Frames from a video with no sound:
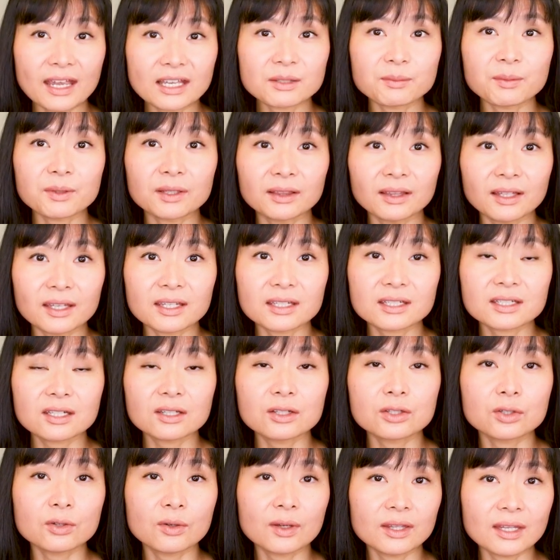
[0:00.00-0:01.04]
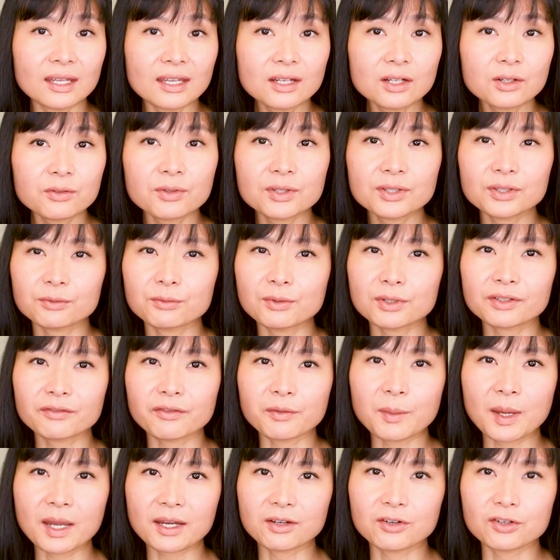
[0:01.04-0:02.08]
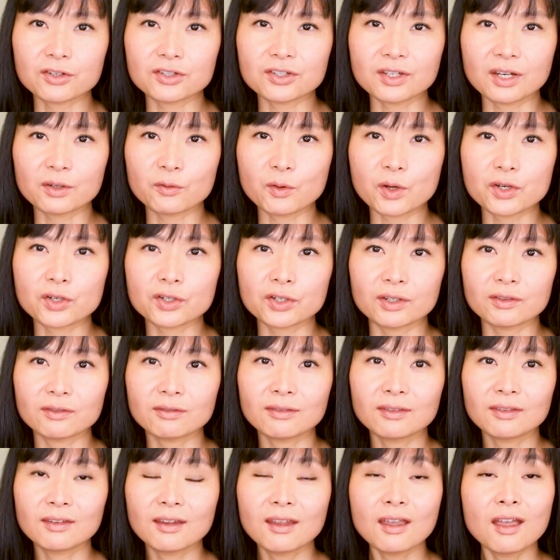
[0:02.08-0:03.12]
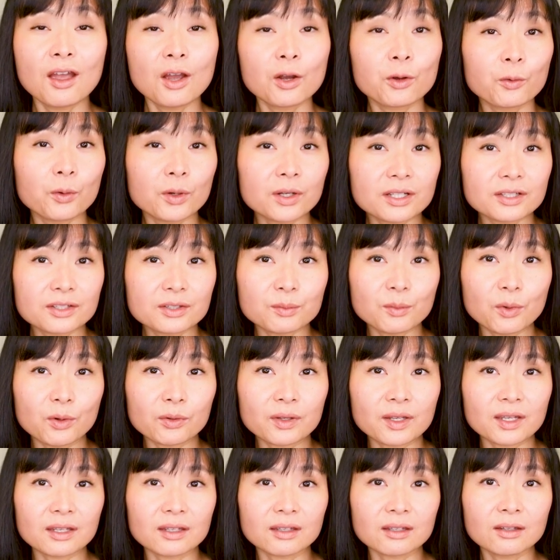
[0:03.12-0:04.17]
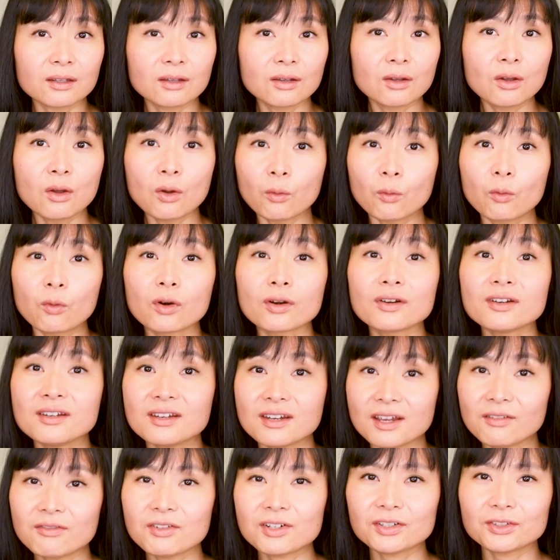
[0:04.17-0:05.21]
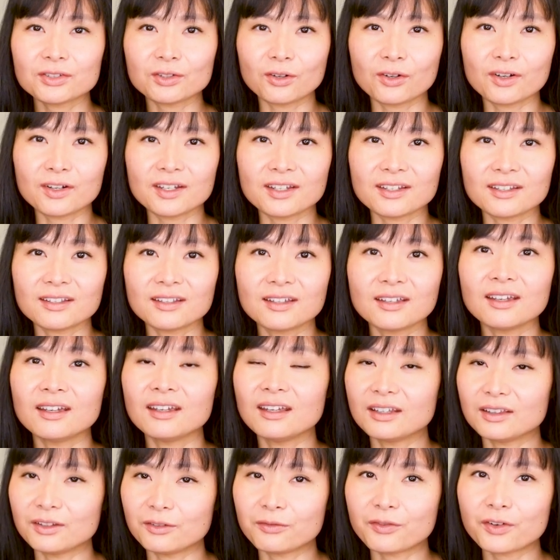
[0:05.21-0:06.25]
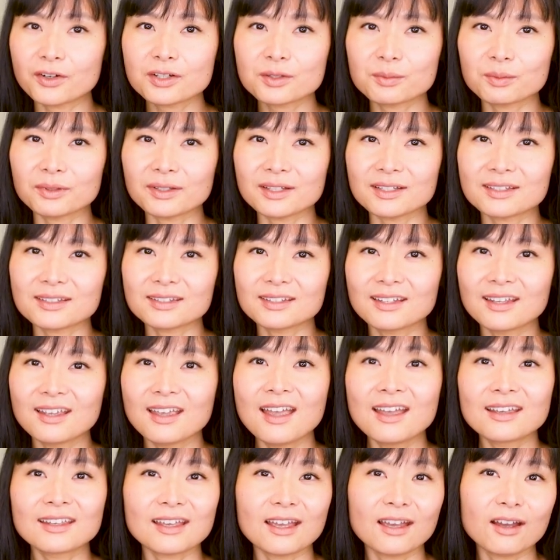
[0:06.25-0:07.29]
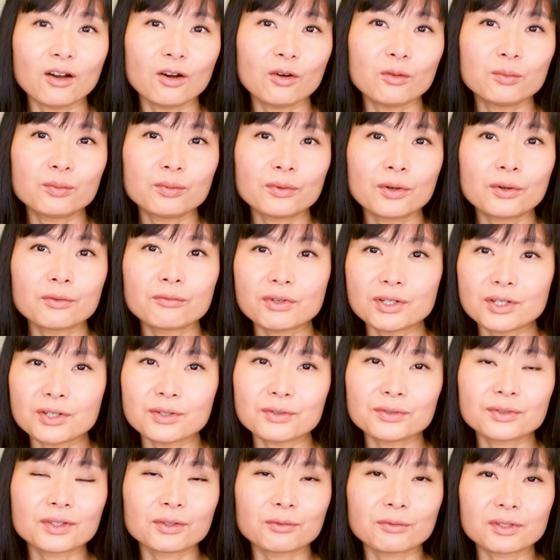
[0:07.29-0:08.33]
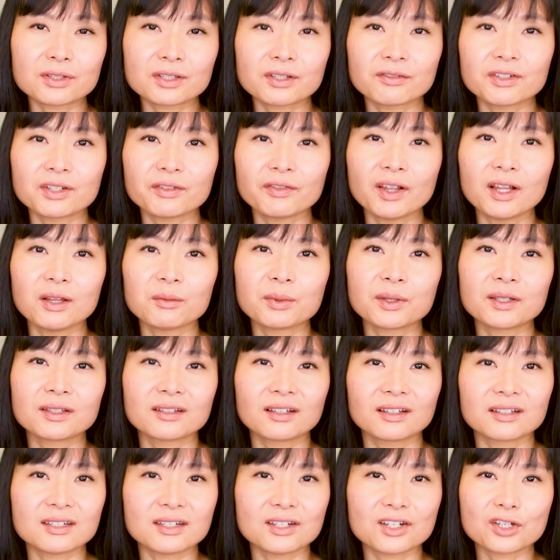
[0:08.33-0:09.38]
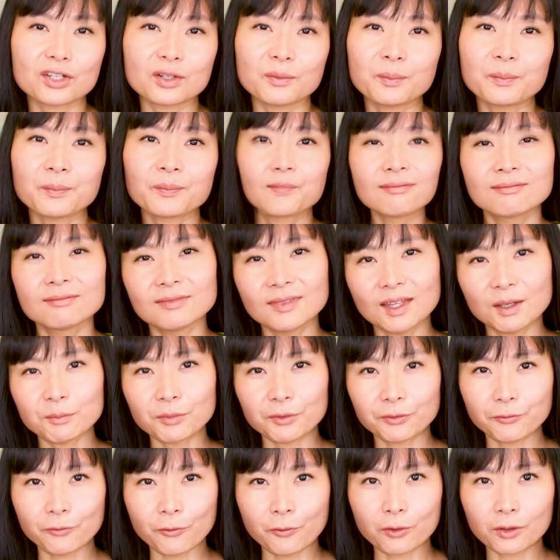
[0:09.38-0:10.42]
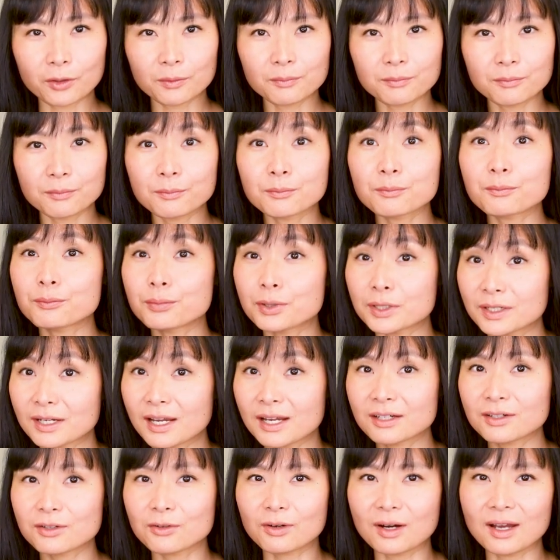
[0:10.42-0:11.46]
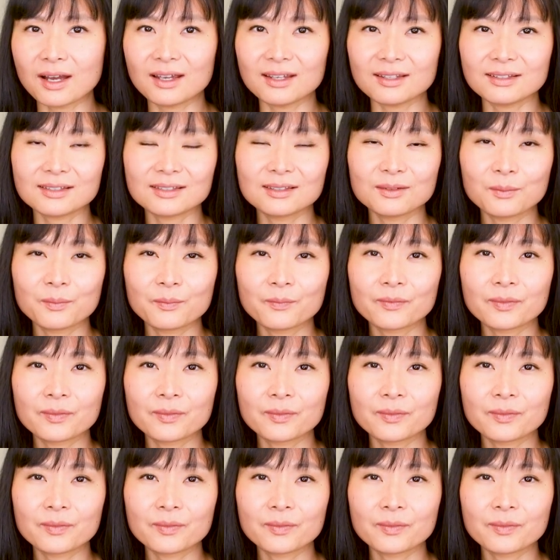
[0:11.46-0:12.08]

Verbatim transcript: has been linked to an increased risk of macular degeneration. Quitting smoking or never starting in the first place can help reduce the risk of developing the condition. Number 4, protect your eyes.